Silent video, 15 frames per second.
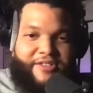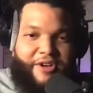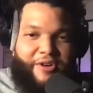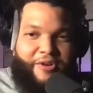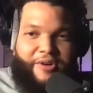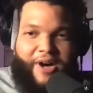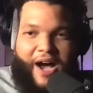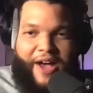And
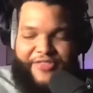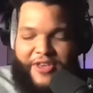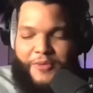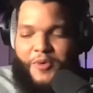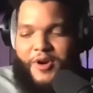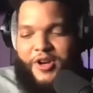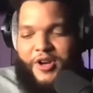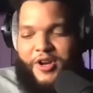so I
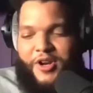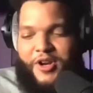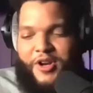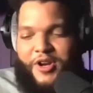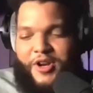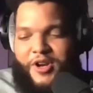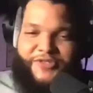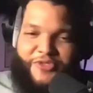think we're going to
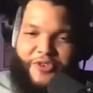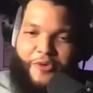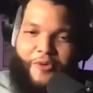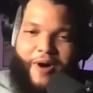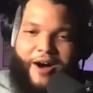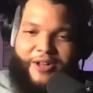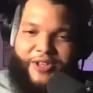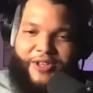be in the
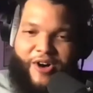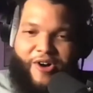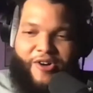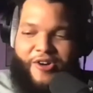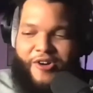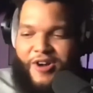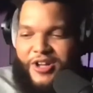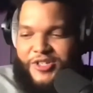space for a while
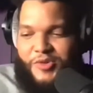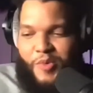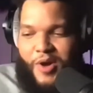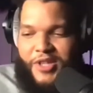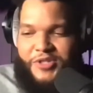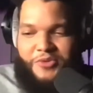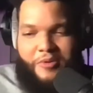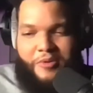longer. I
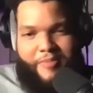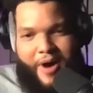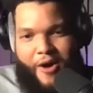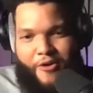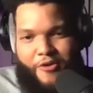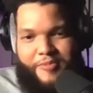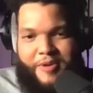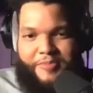just wanted to
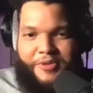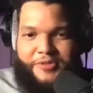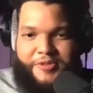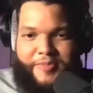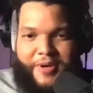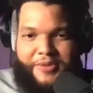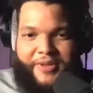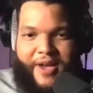empower people
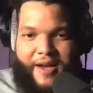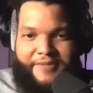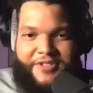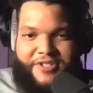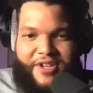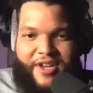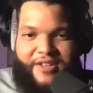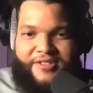to be able to have the
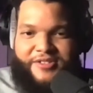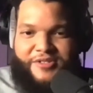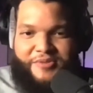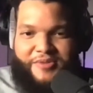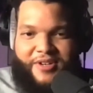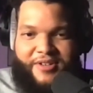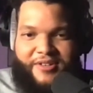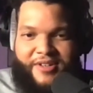chance
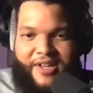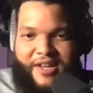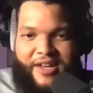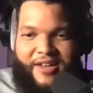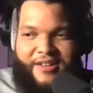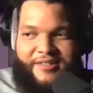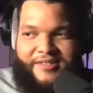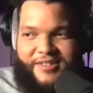to
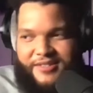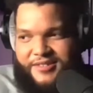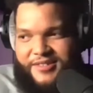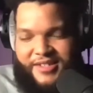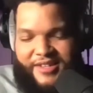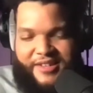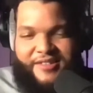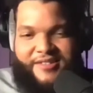
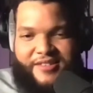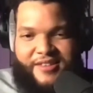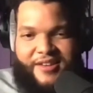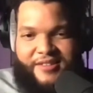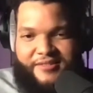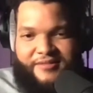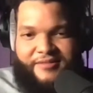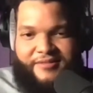dig into that.